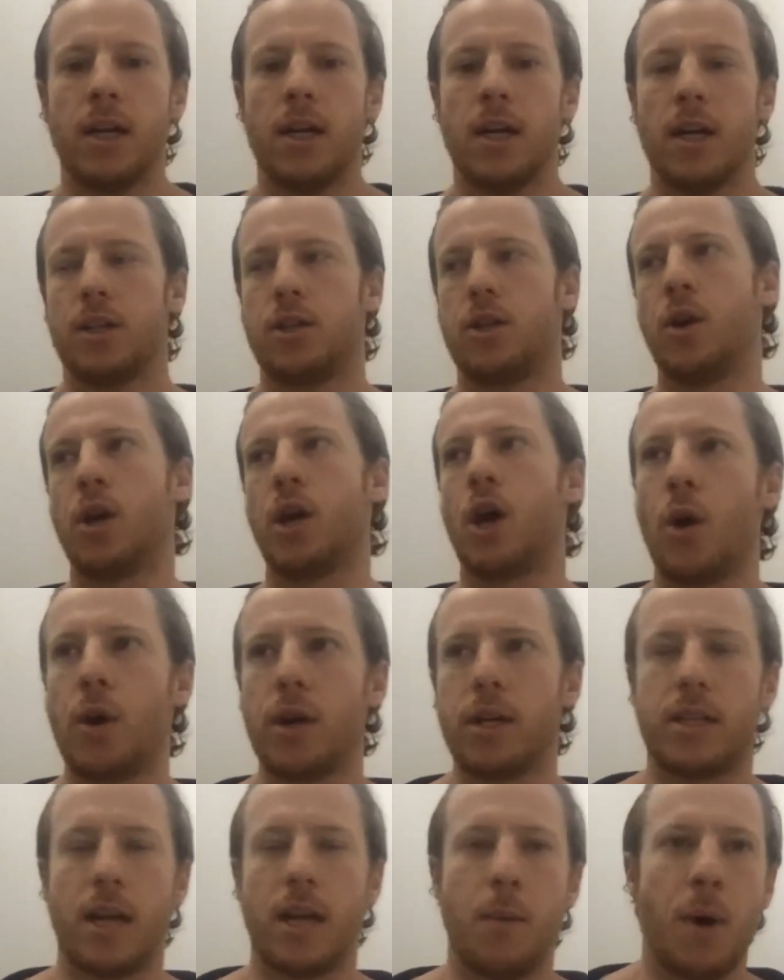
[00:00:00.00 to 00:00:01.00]
So to go to
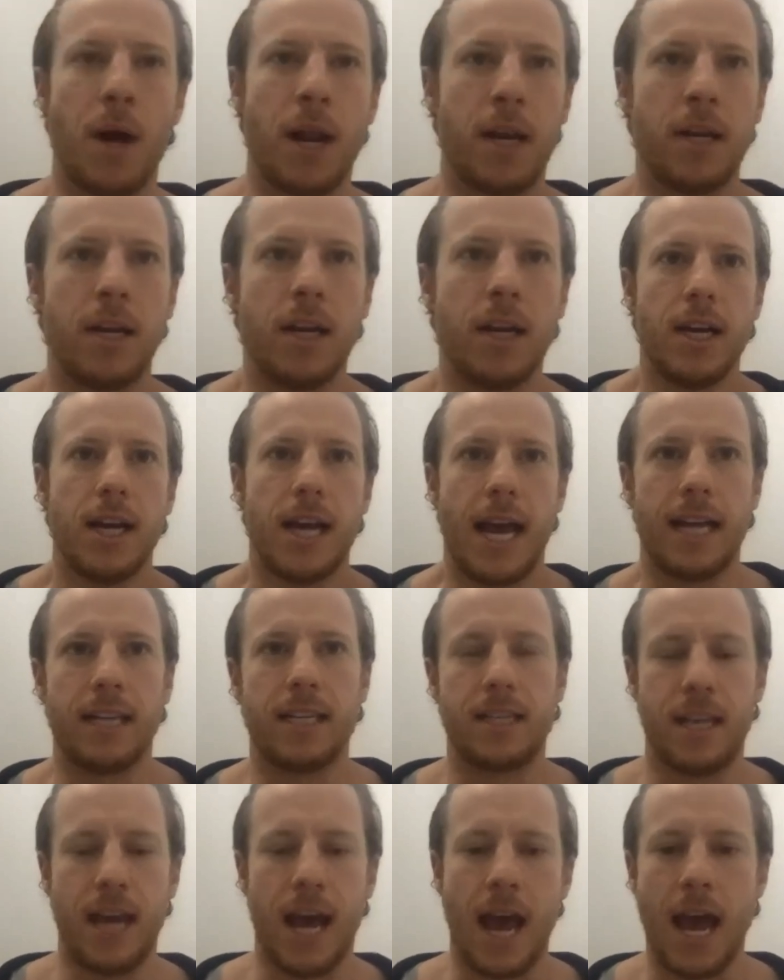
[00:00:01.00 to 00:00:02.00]
someone and
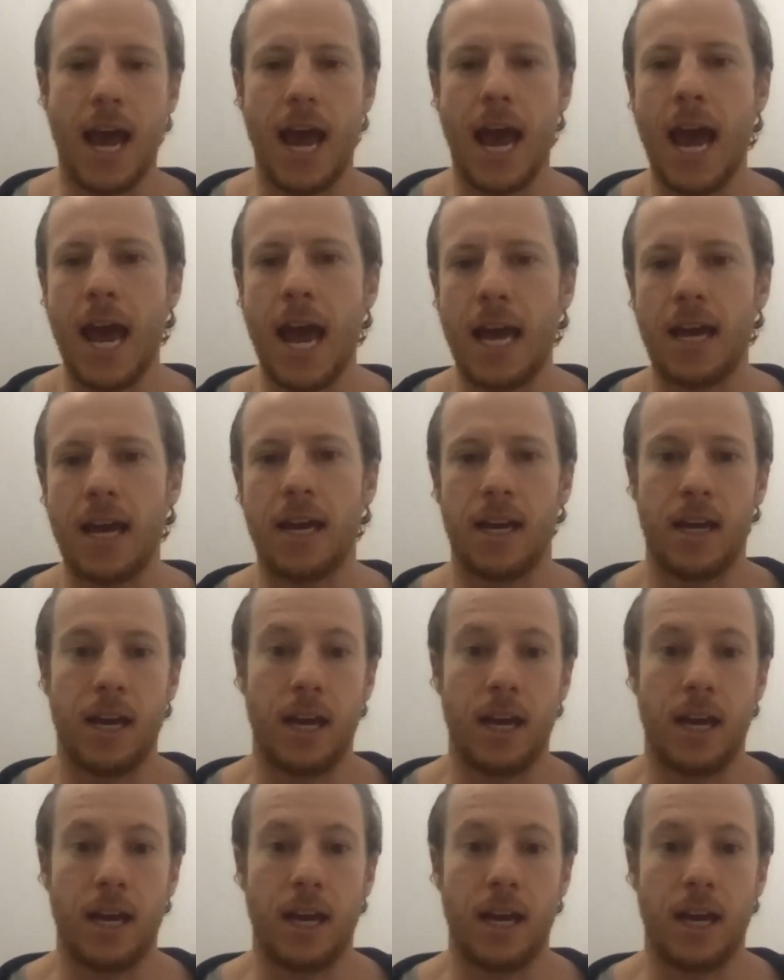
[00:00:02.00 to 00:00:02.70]
say, hey,